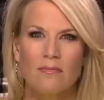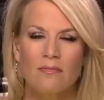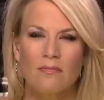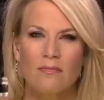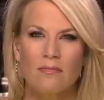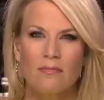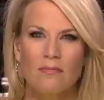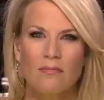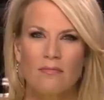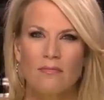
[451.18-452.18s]

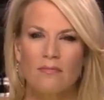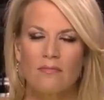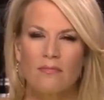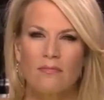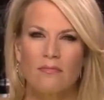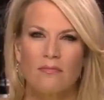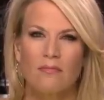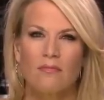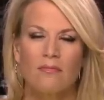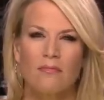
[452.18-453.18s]

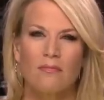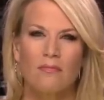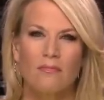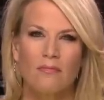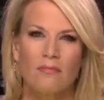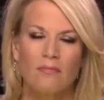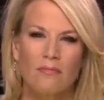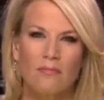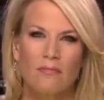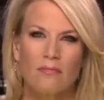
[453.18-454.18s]

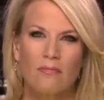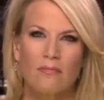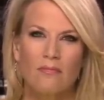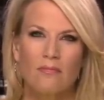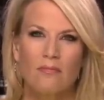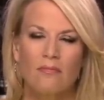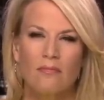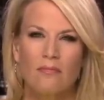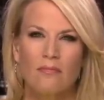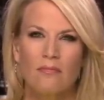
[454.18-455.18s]

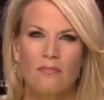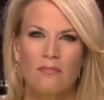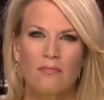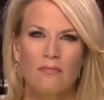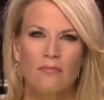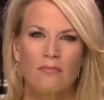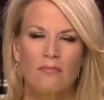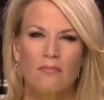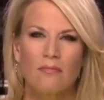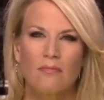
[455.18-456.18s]

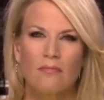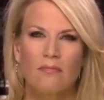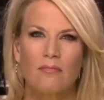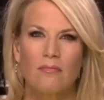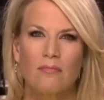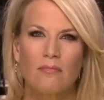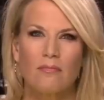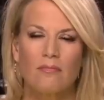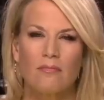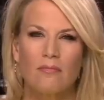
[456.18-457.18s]

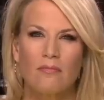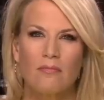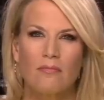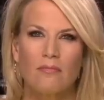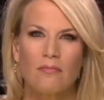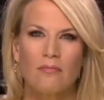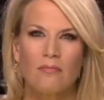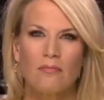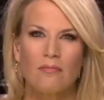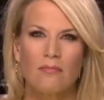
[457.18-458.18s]

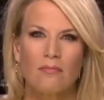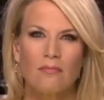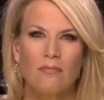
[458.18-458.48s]
This person isn't speaking.